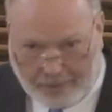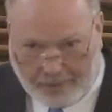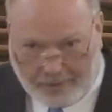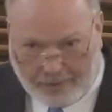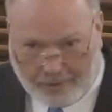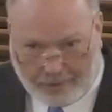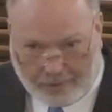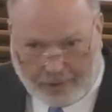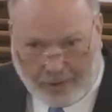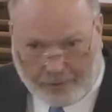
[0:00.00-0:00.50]

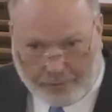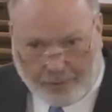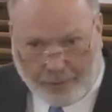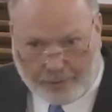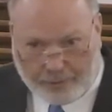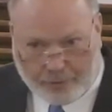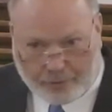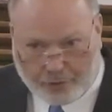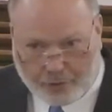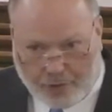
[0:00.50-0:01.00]
that God
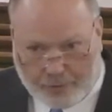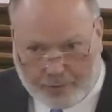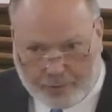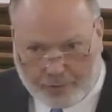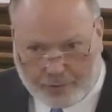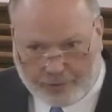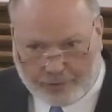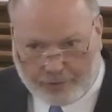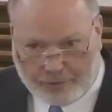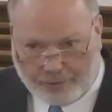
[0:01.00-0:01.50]
wrote the
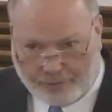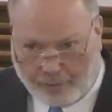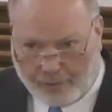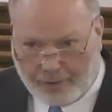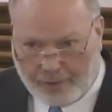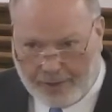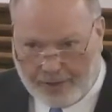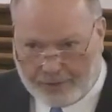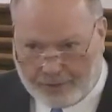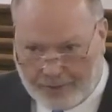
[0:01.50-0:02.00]
scriptures
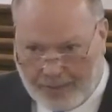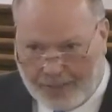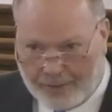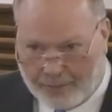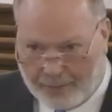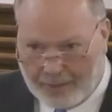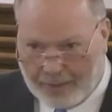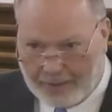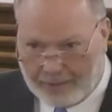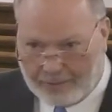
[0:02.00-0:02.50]
for us
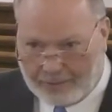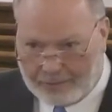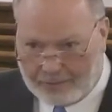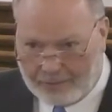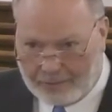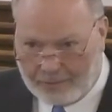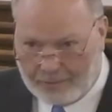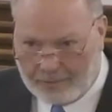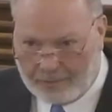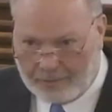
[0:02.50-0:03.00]
that way.
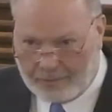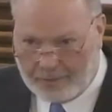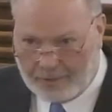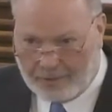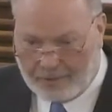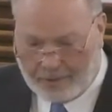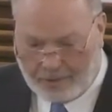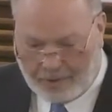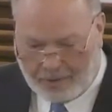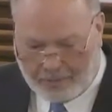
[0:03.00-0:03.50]

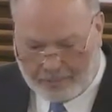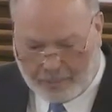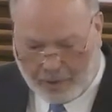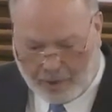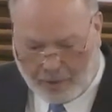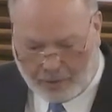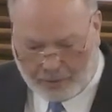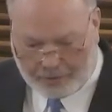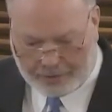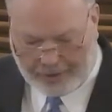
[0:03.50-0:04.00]

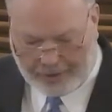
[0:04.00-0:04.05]
Paul's